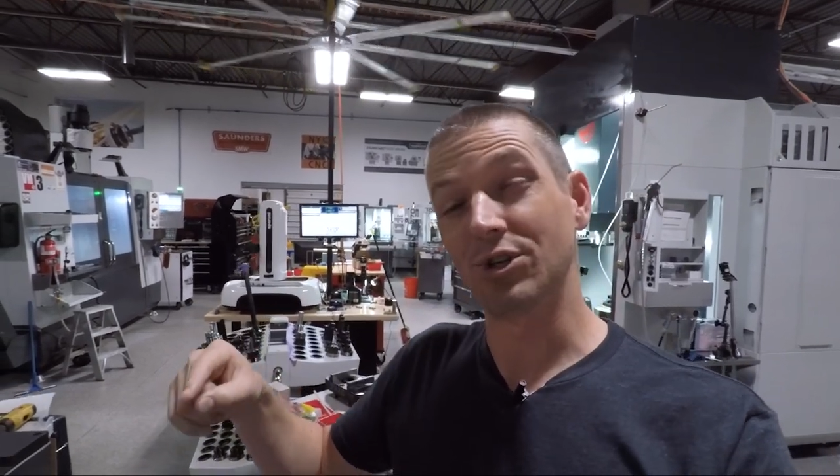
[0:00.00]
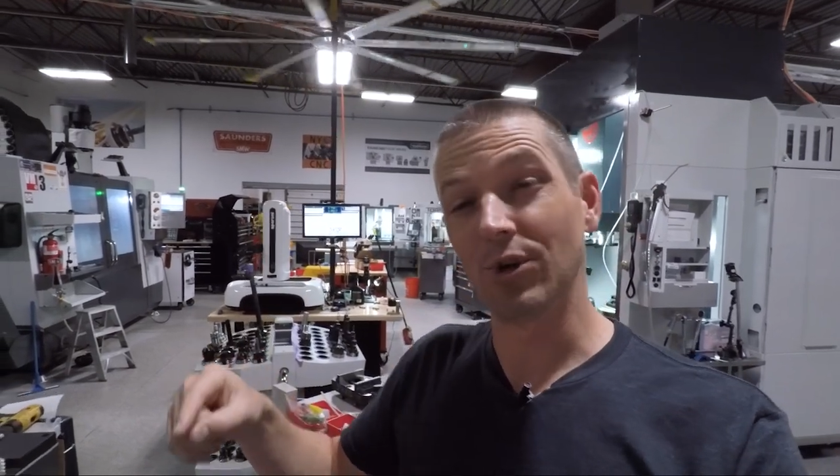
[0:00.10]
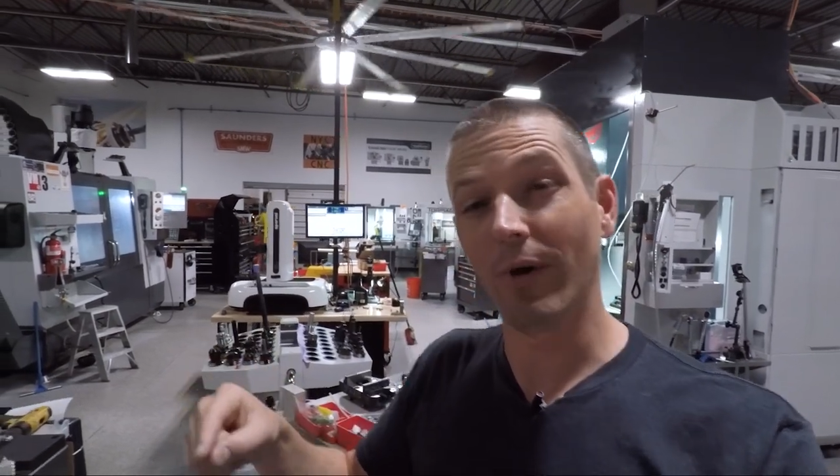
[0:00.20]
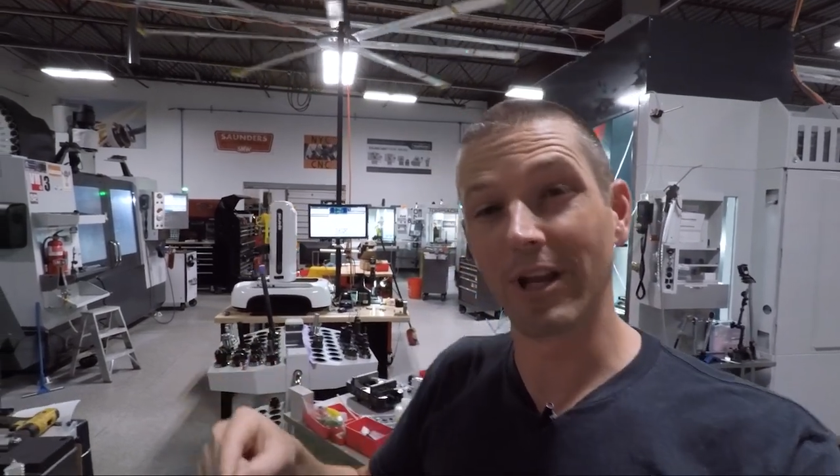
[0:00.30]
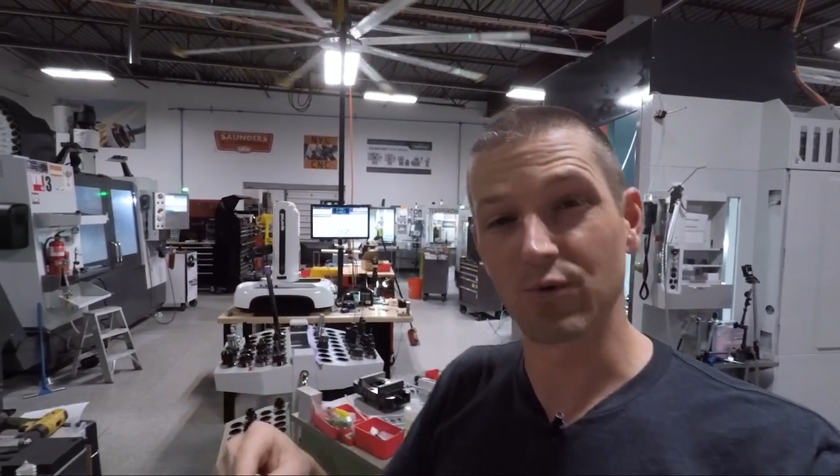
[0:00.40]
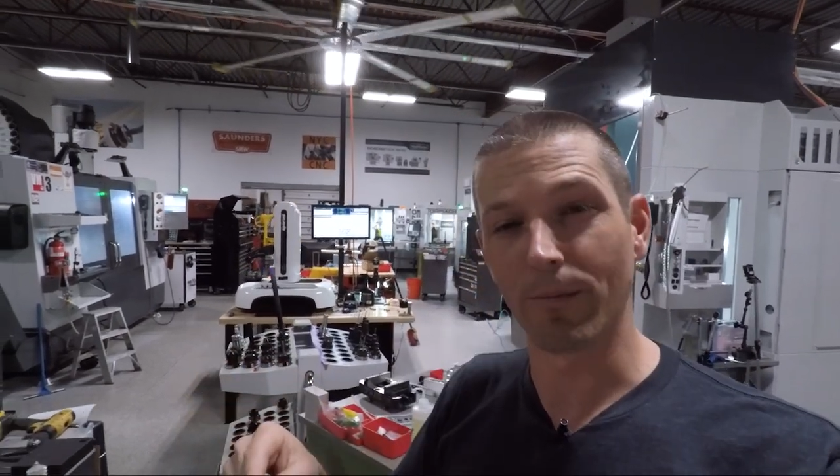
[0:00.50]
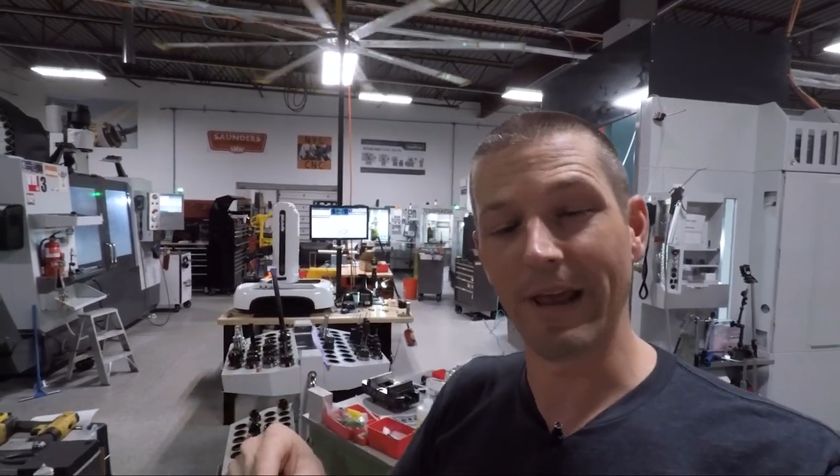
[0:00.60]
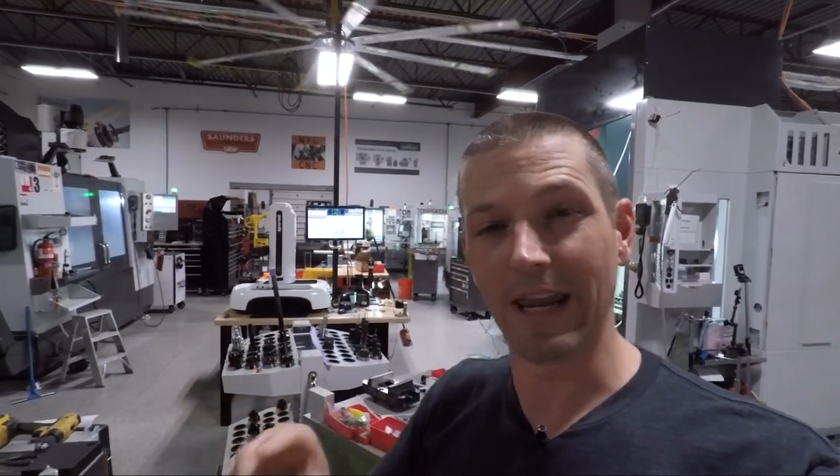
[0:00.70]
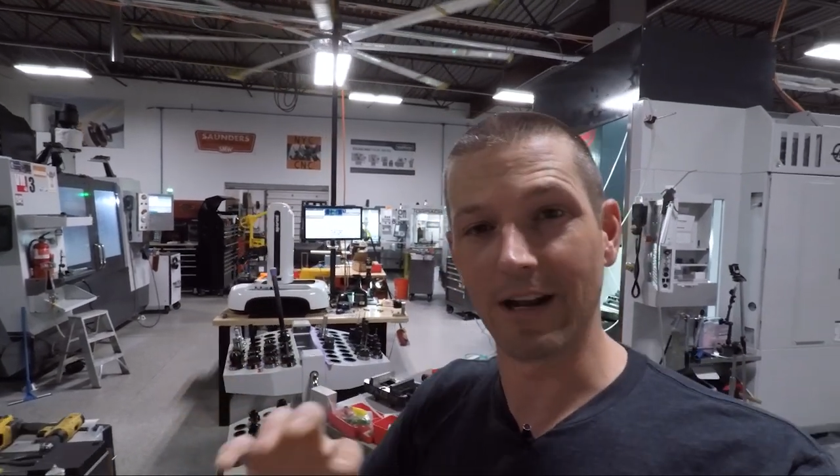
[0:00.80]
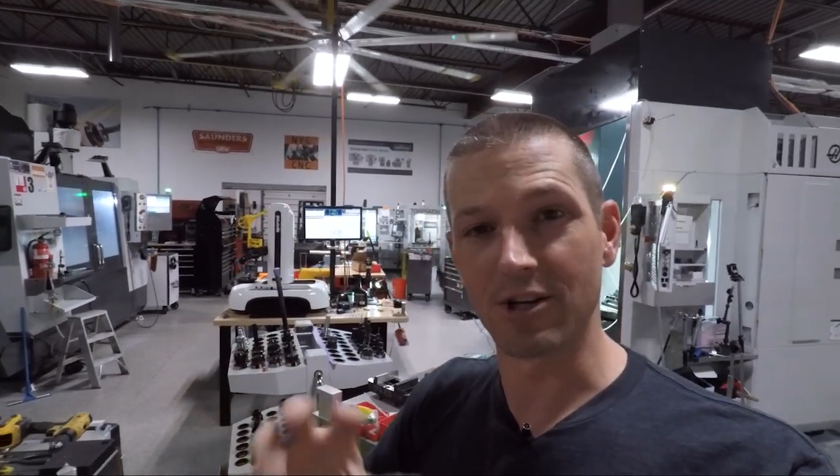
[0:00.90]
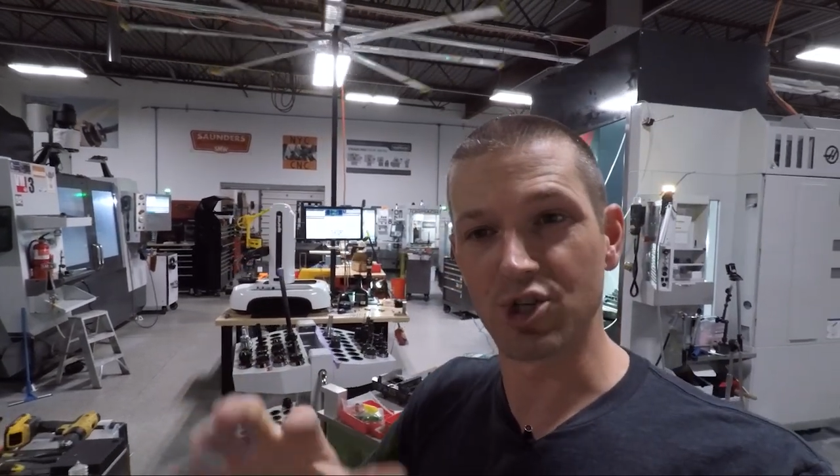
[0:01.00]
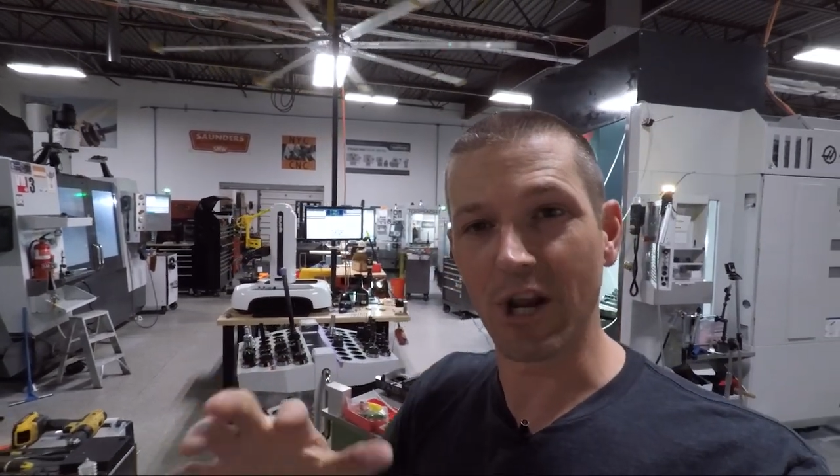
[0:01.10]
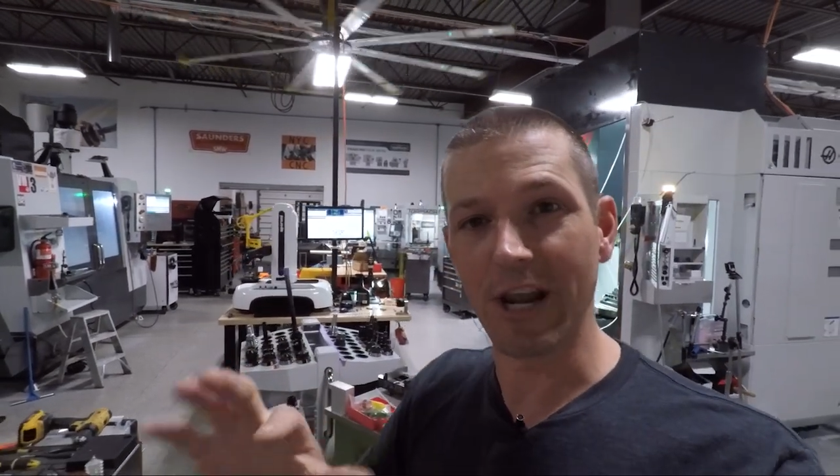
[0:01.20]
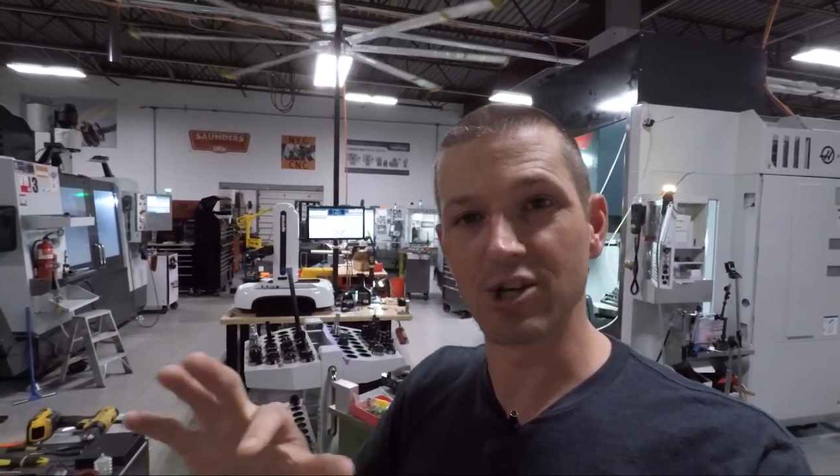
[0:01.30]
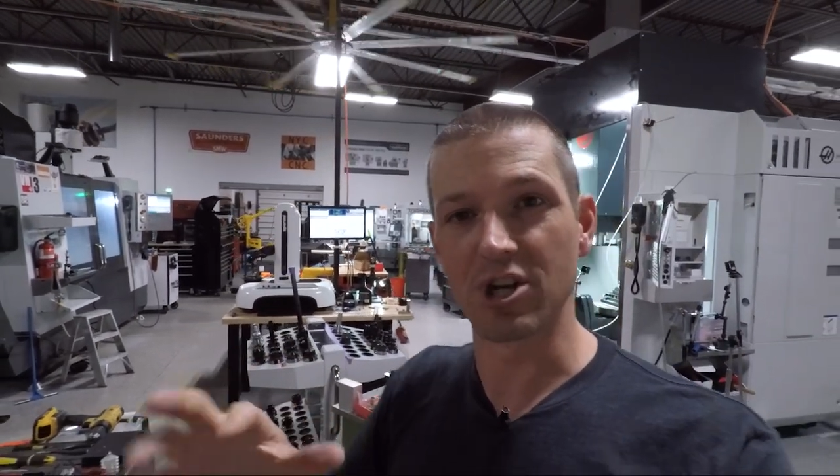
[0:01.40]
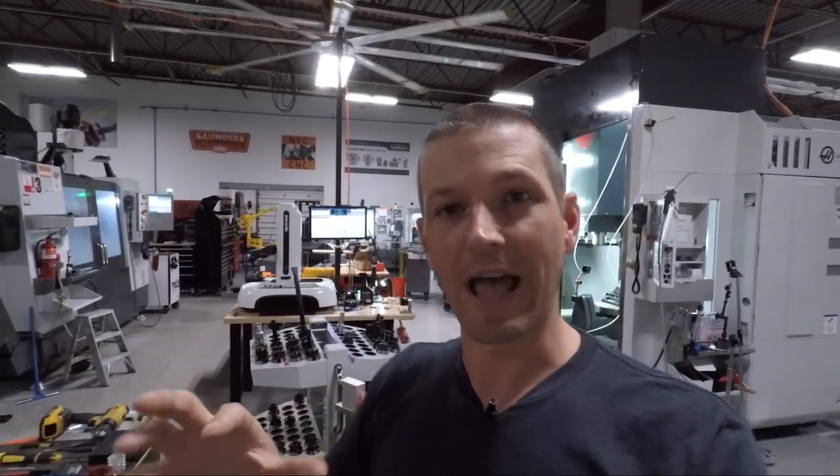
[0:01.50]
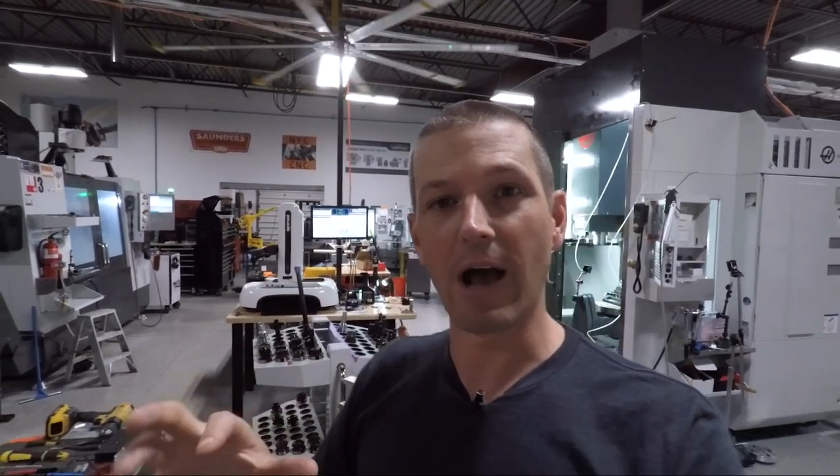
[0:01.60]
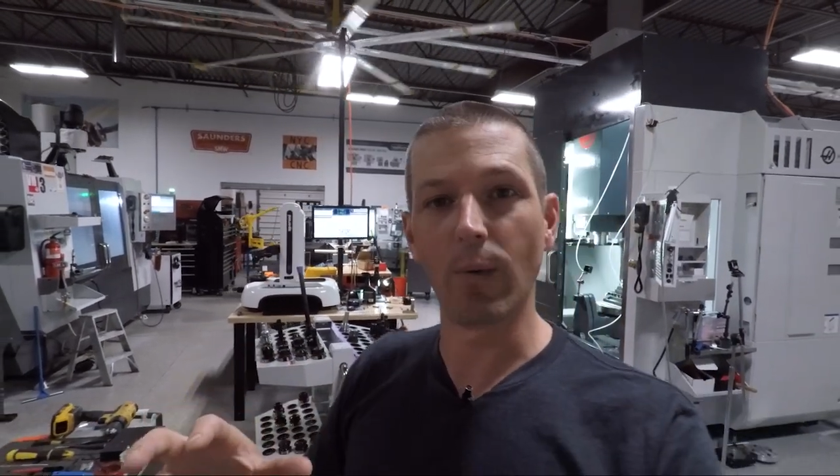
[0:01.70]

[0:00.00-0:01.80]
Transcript: doing is we're making a change to how